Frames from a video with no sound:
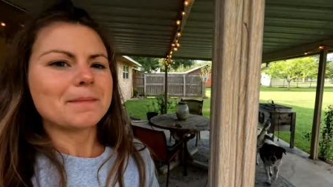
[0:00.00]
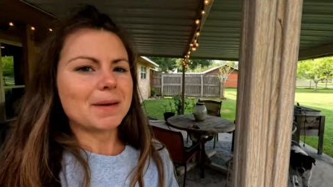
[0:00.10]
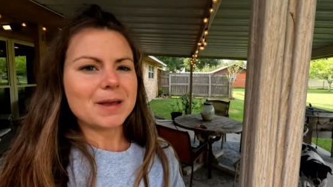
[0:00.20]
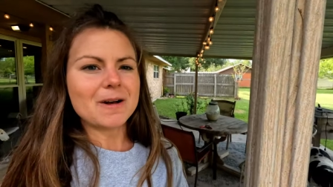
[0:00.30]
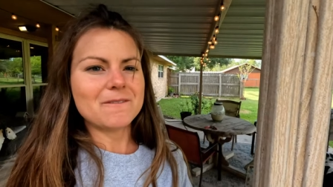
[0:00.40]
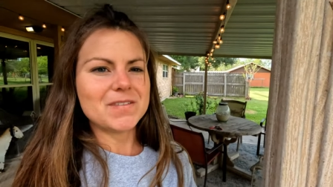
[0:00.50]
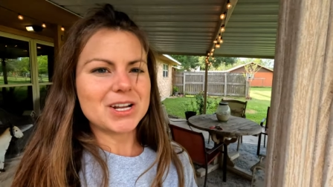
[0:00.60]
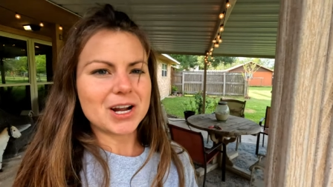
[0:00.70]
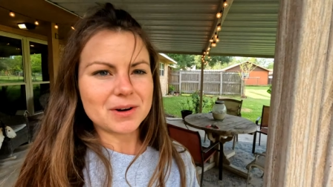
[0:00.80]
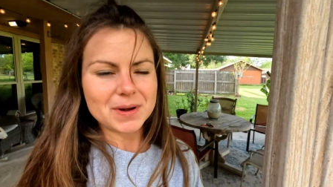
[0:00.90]
Maybe I'll
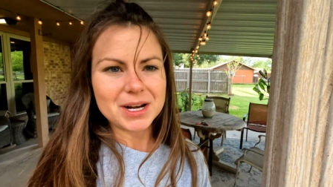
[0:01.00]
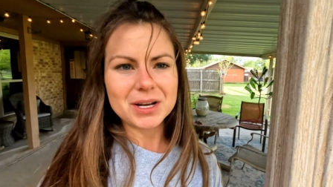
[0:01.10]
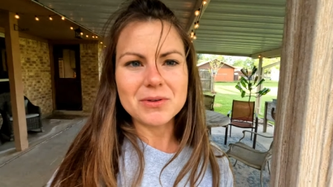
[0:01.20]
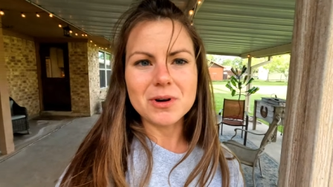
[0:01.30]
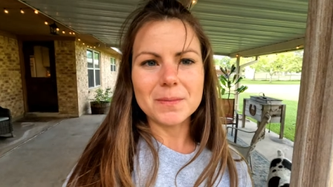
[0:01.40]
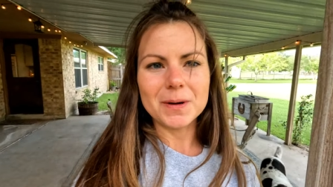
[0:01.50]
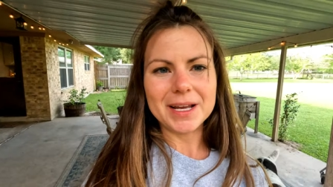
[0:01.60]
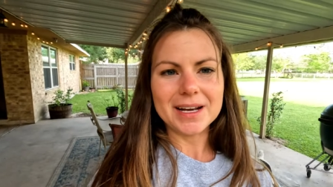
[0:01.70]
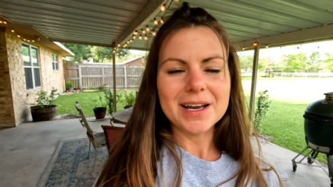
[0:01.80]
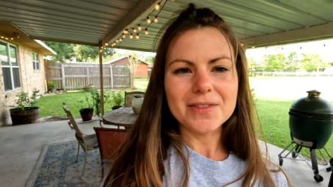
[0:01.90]
figure out a way to
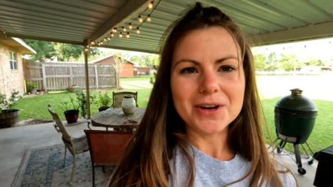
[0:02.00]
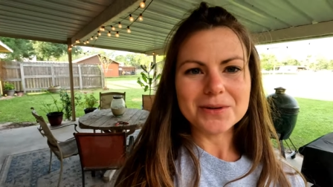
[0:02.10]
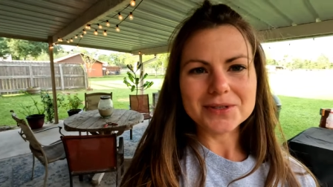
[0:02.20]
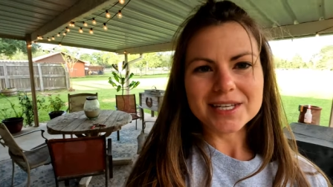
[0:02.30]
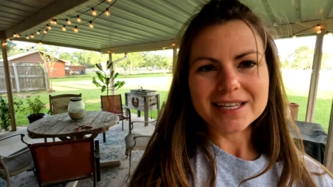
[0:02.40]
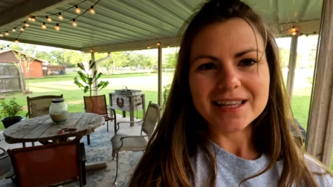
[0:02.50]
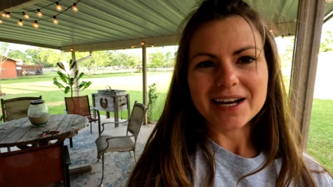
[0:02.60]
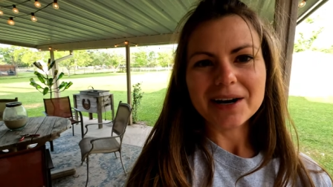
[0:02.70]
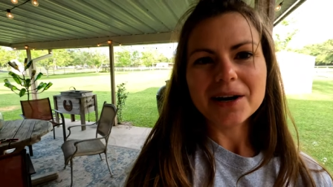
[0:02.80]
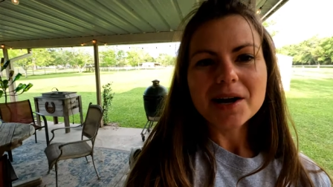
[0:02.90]
incorporate those in
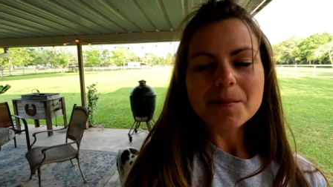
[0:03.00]
there.